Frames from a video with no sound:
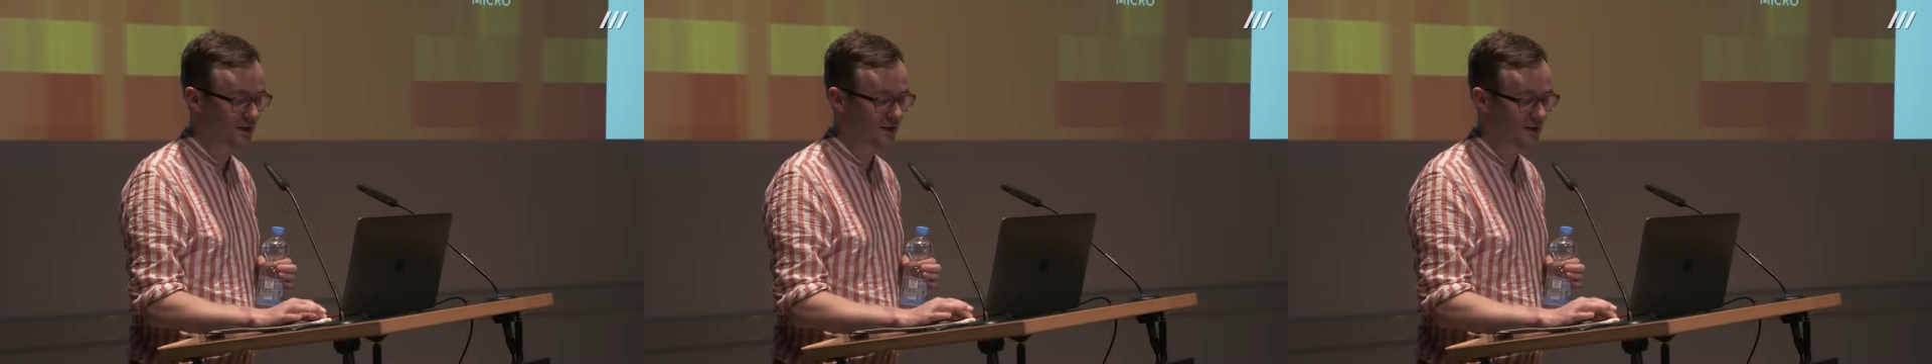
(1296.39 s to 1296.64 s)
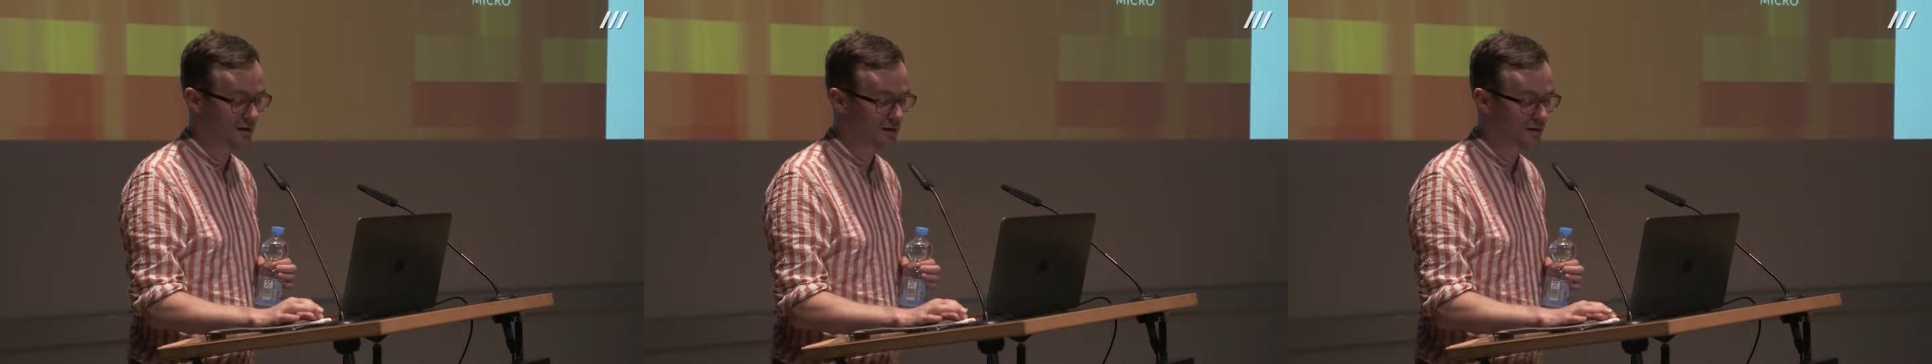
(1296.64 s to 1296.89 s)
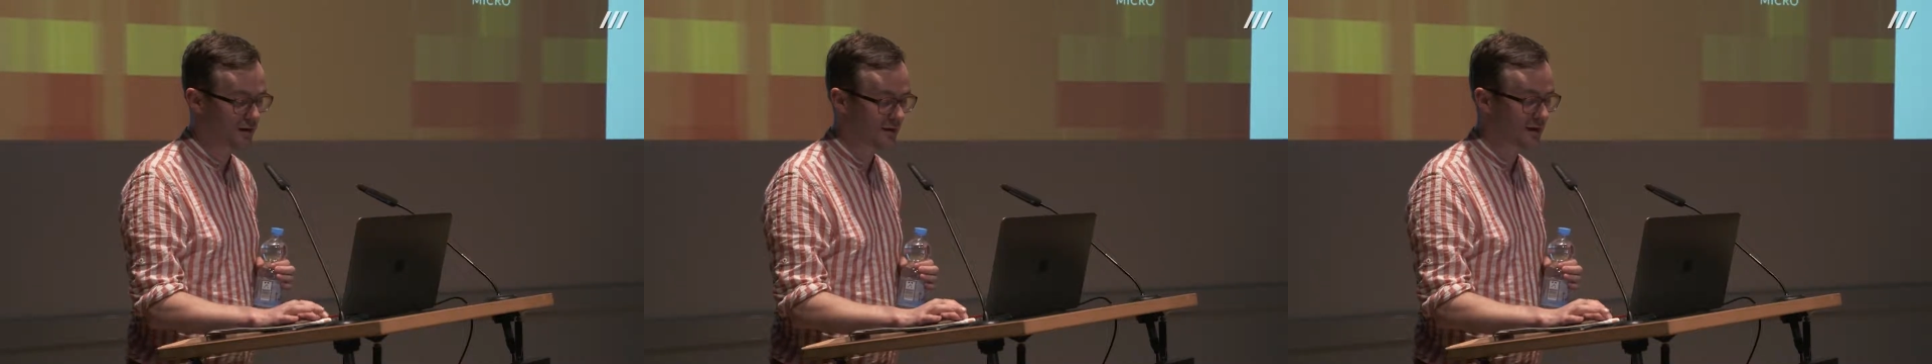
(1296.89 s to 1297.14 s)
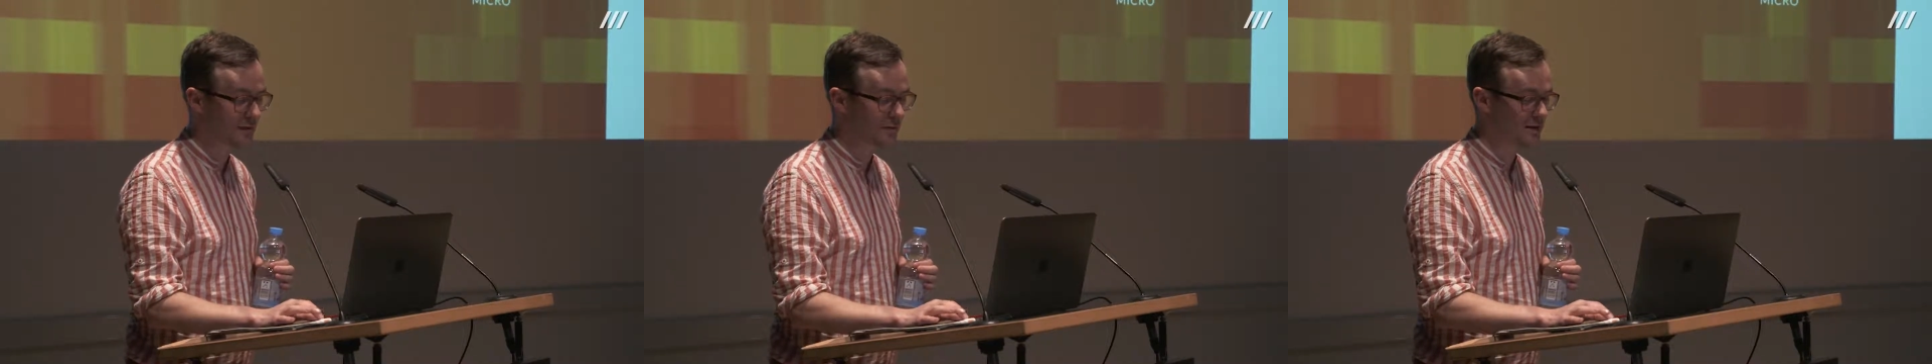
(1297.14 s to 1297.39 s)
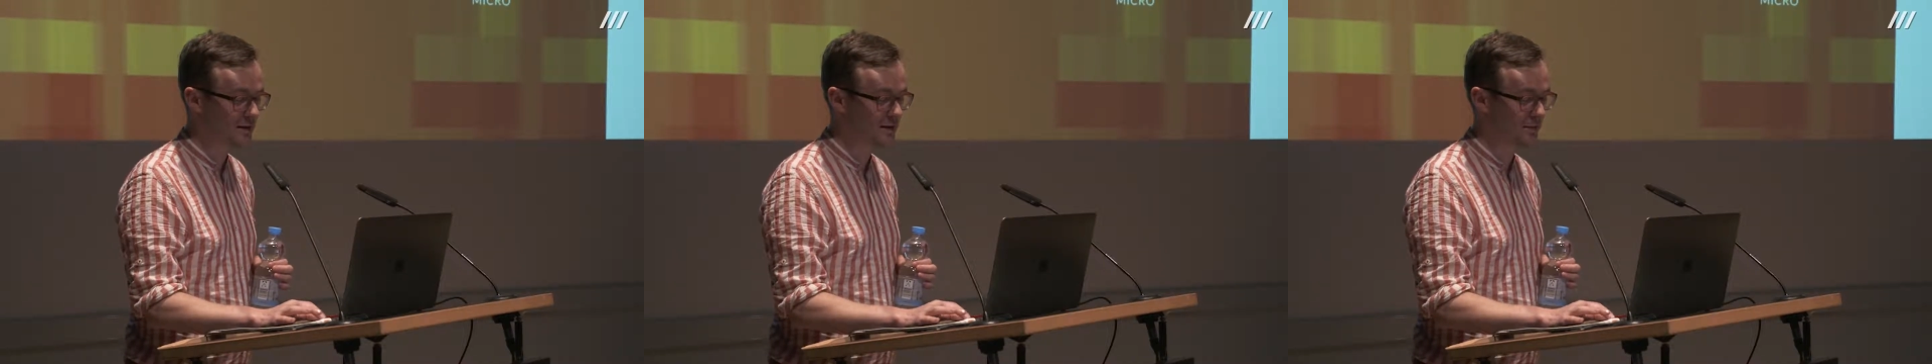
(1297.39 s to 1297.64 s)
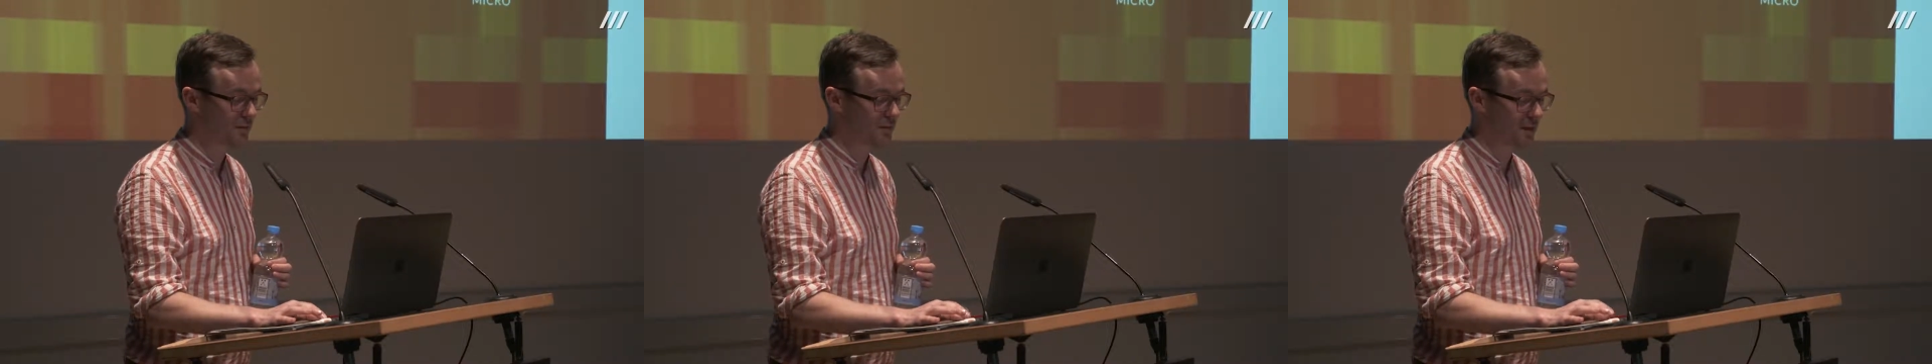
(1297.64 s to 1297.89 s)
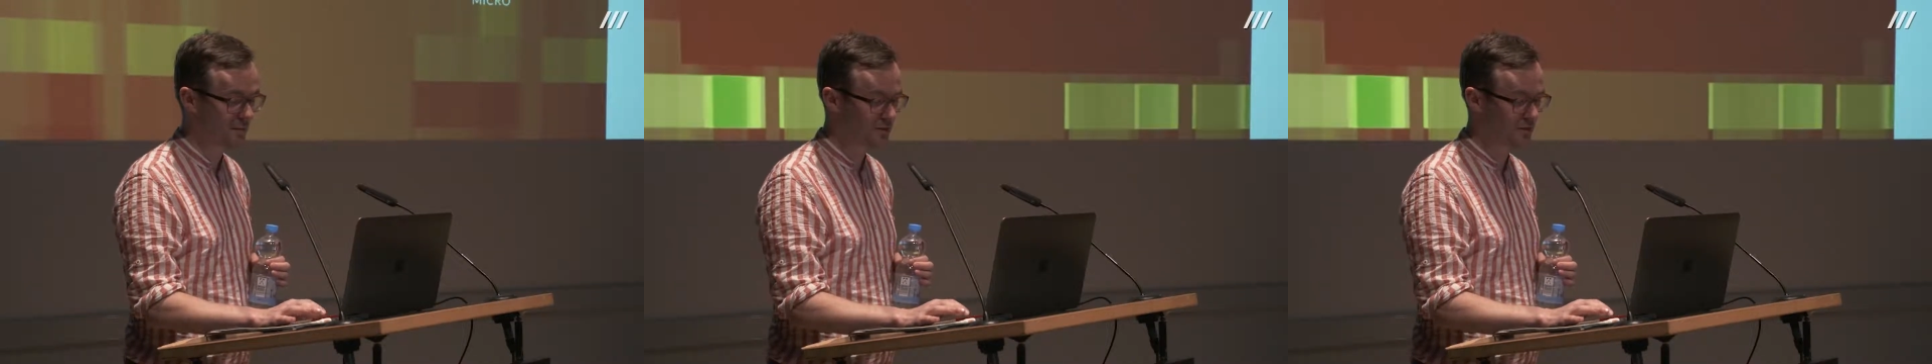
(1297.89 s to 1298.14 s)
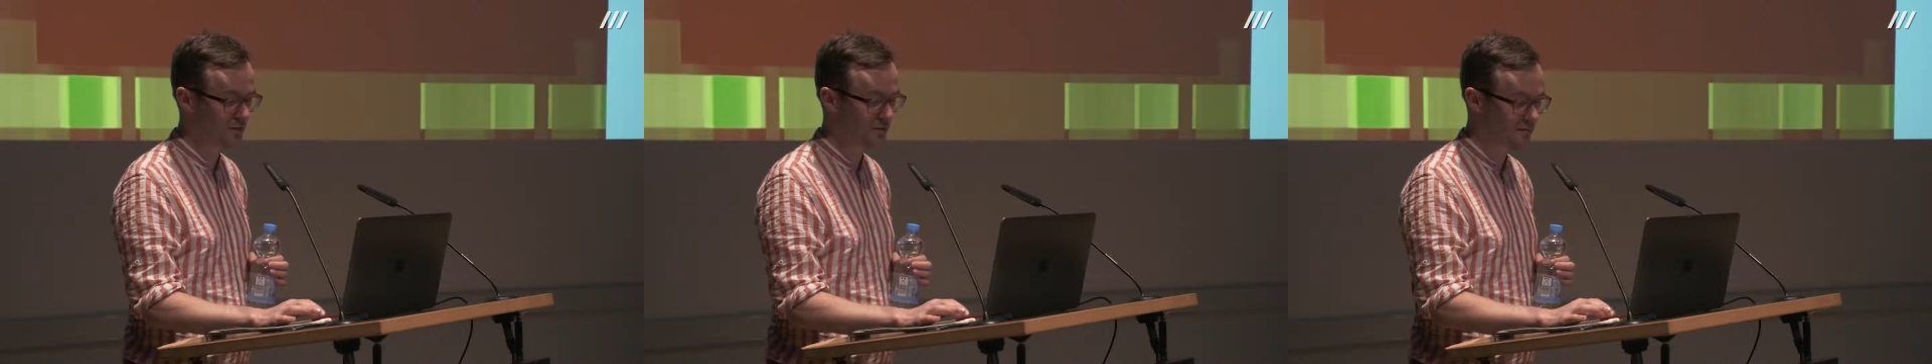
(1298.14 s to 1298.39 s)
earlier on, and the limit is the
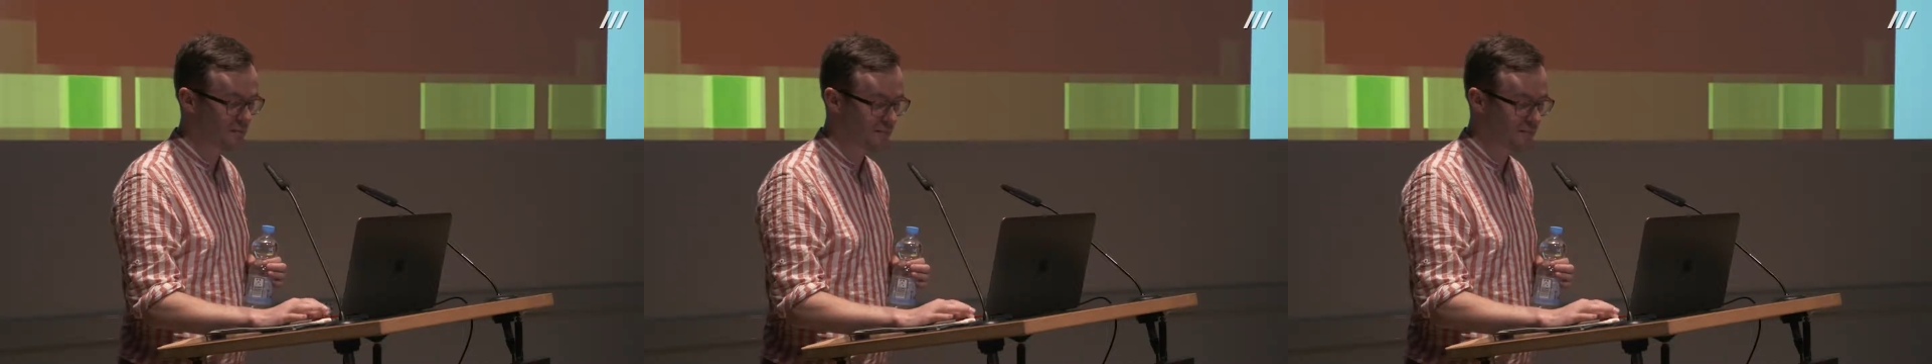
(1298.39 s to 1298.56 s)
perception.